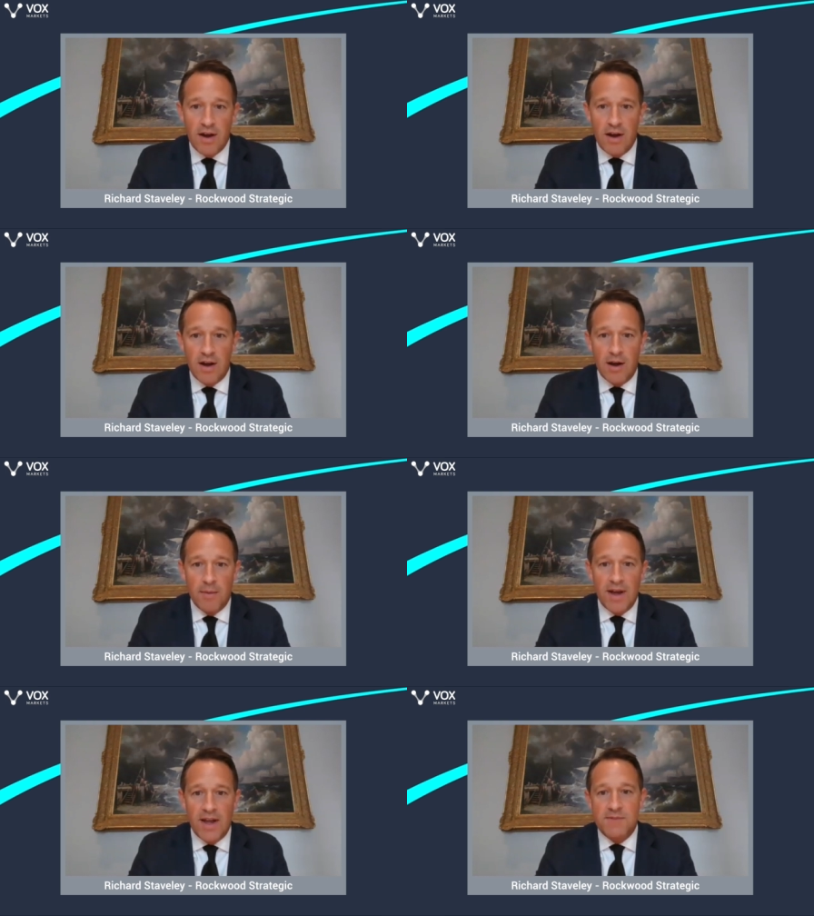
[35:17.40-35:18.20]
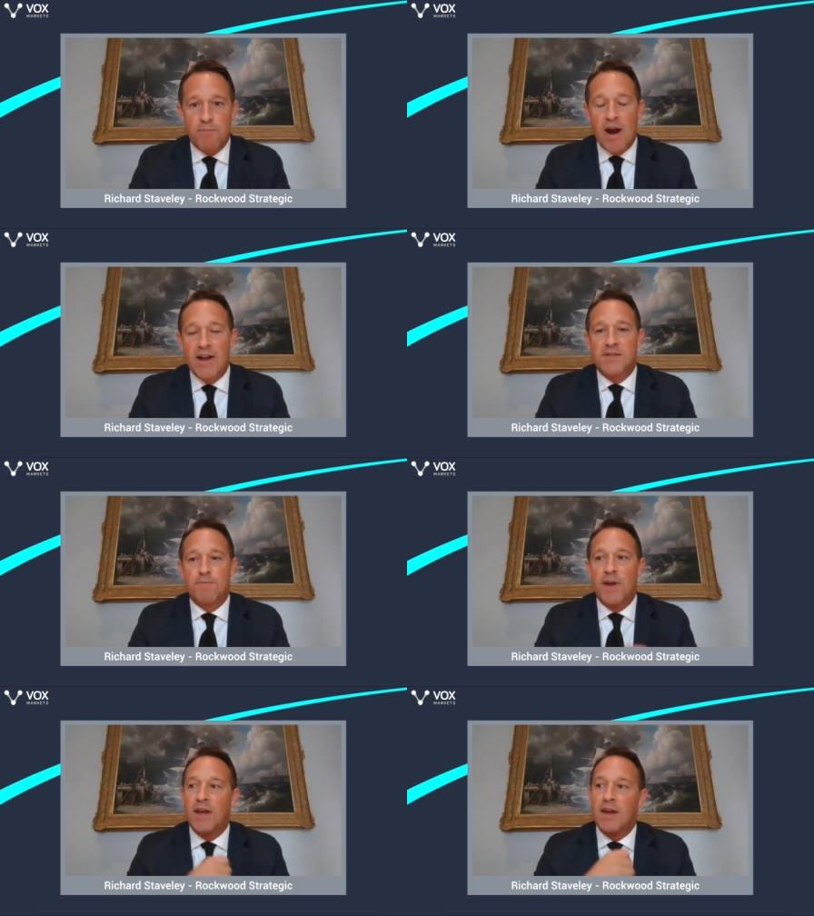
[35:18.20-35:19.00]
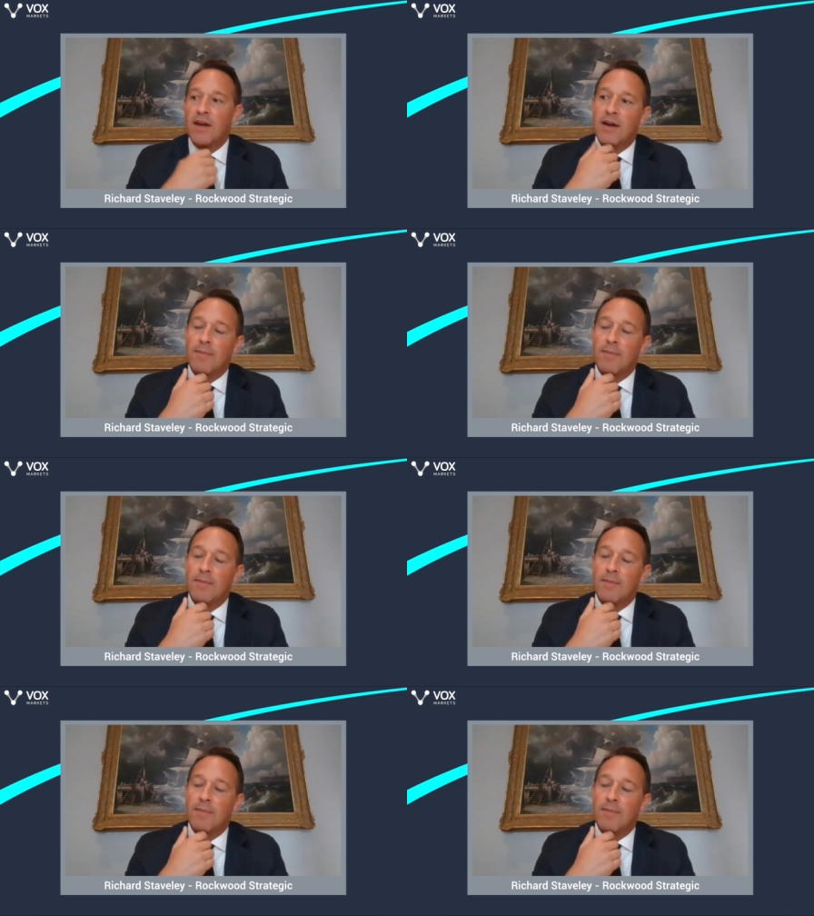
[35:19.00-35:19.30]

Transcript: Right. Its brands being